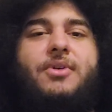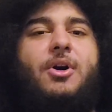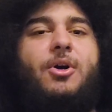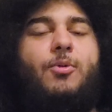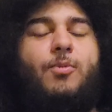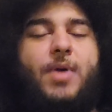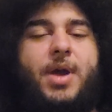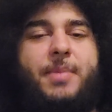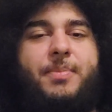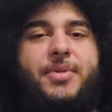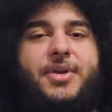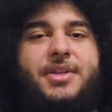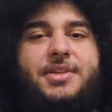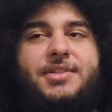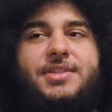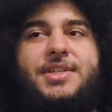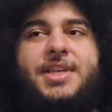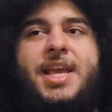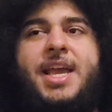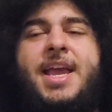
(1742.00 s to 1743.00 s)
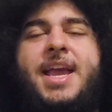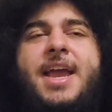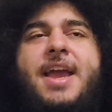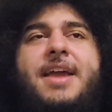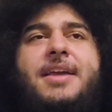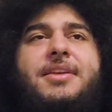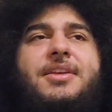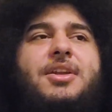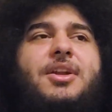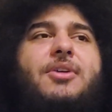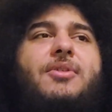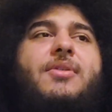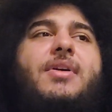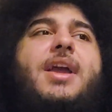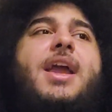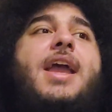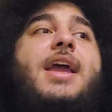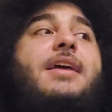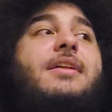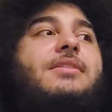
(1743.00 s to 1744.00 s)
all weapons?
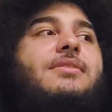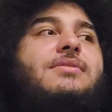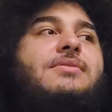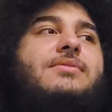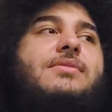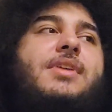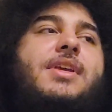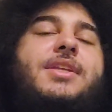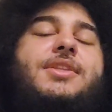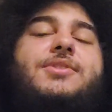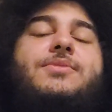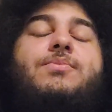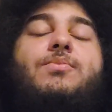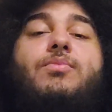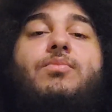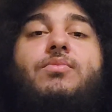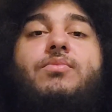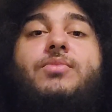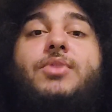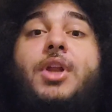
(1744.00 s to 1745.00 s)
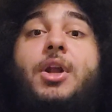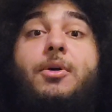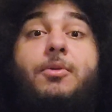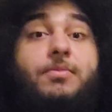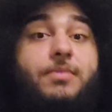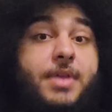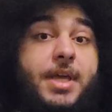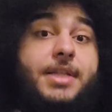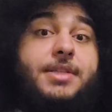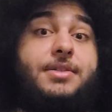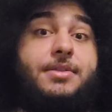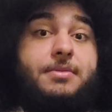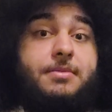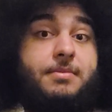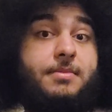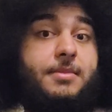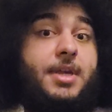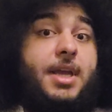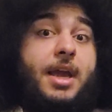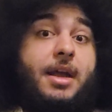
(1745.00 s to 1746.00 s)
And it's, that's
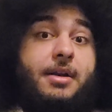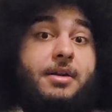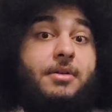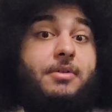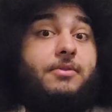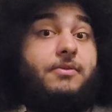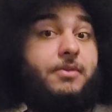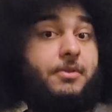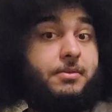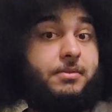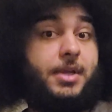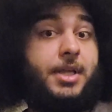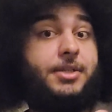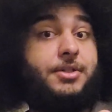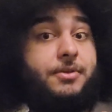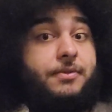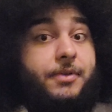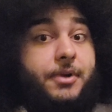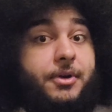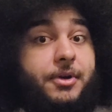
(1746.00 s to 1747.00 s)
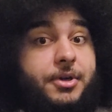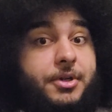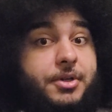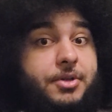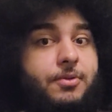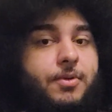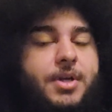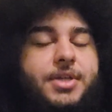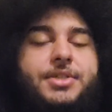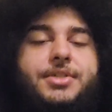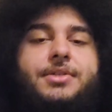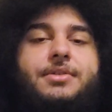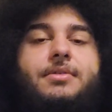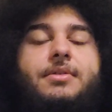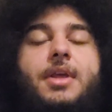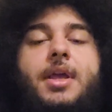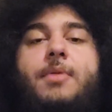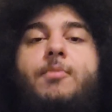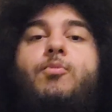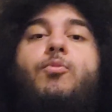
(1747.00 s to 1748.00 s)
a very good
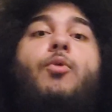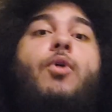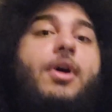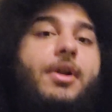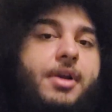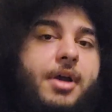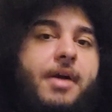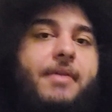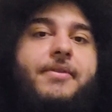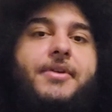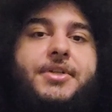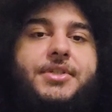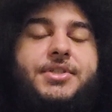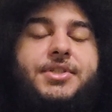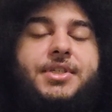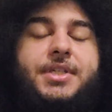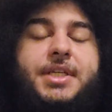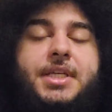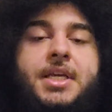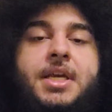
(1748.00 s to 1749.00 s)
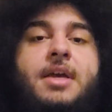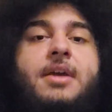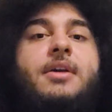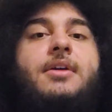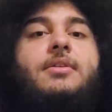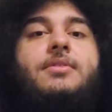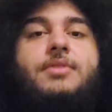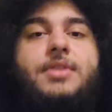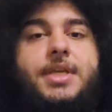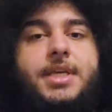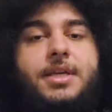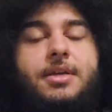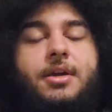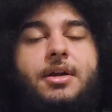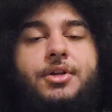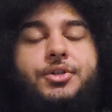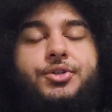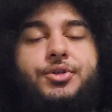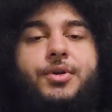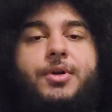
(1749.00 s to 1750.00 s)
question. And one, obviously,
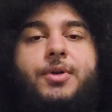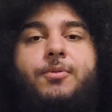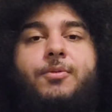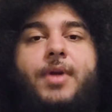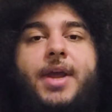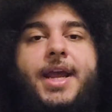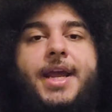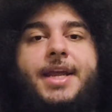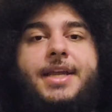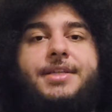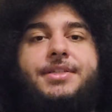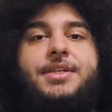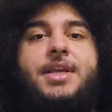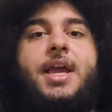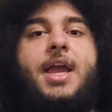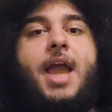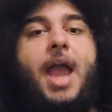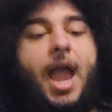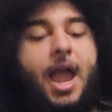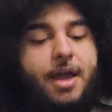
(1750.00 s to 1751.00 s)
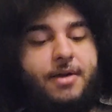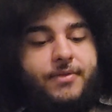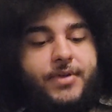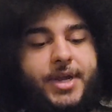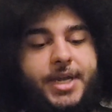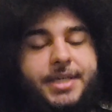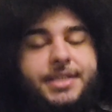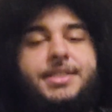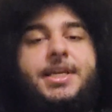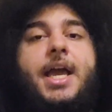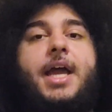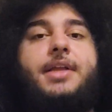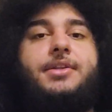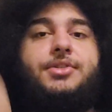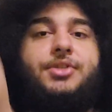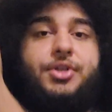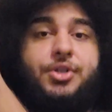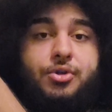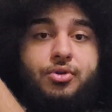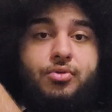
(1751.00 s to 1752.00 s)
the Jury Rays have a
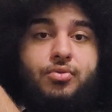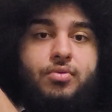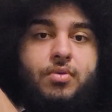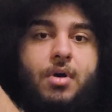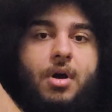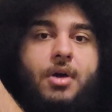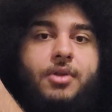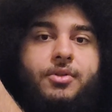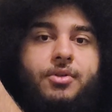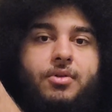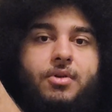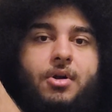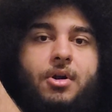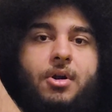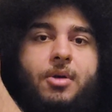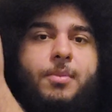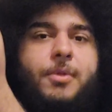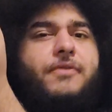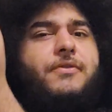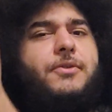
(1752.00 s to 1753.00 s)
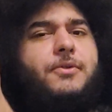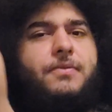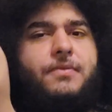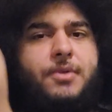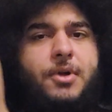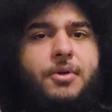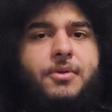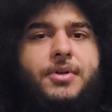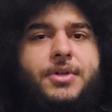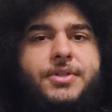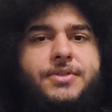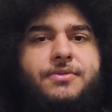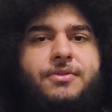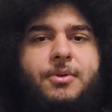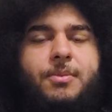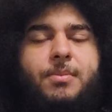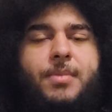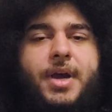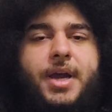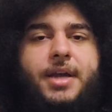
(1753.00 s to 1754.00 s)
tattoo on their arm. If you've noticed
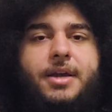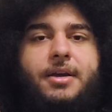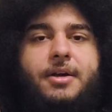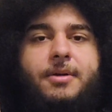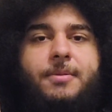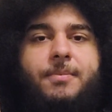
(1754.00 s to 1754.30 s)
from my